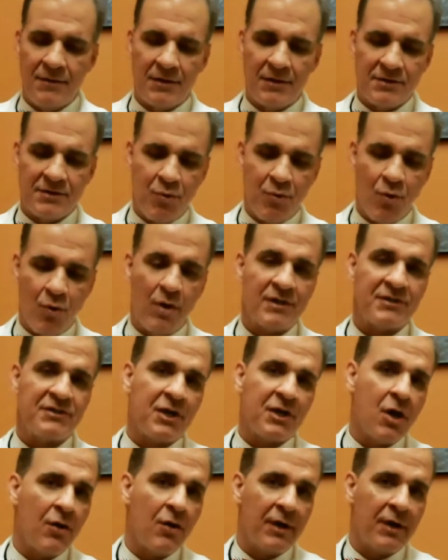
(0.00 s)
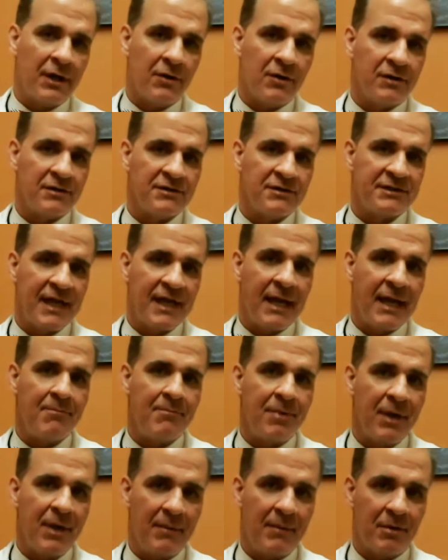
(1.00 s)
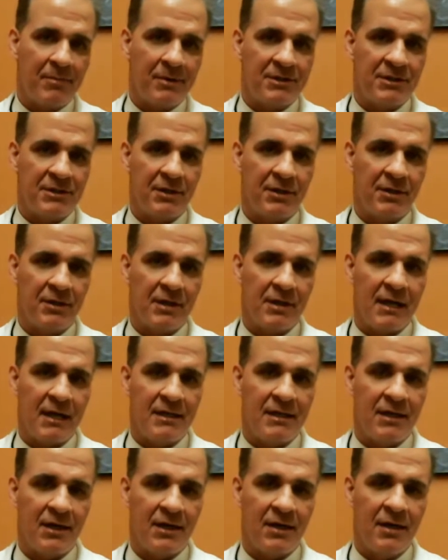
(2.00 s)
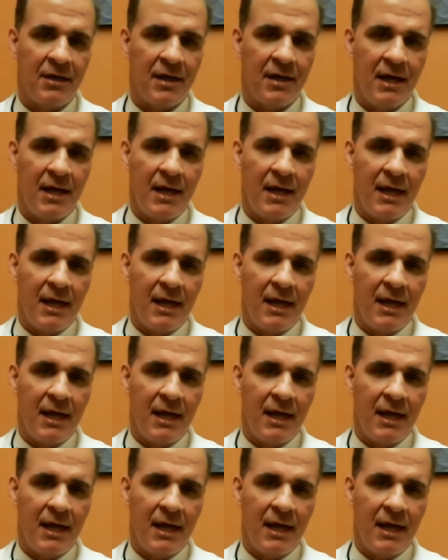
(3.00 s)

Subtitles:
There's porous coating or a sandpaper material on here.